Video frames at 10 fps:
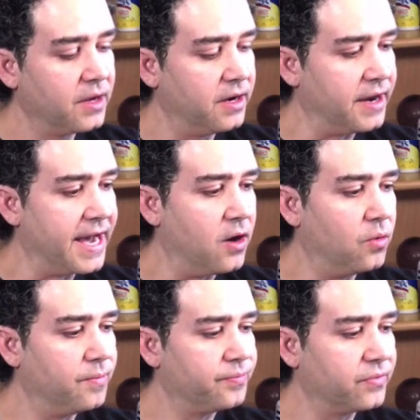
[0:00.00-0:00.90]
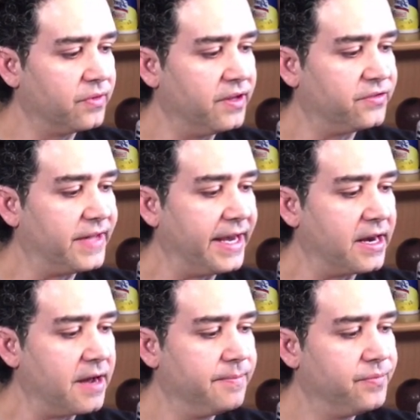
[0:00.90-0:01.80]
Now, this
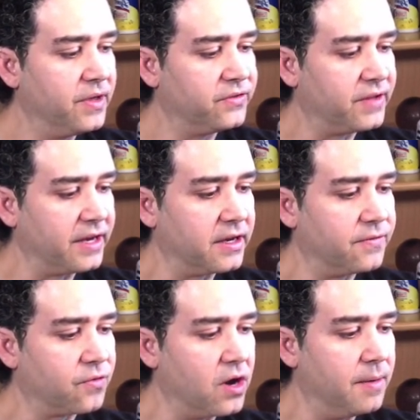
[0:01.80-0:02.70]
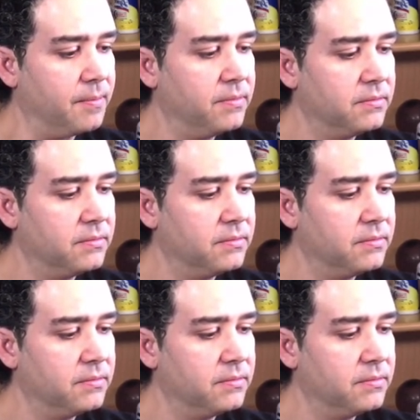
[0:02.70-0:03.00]
data is taken from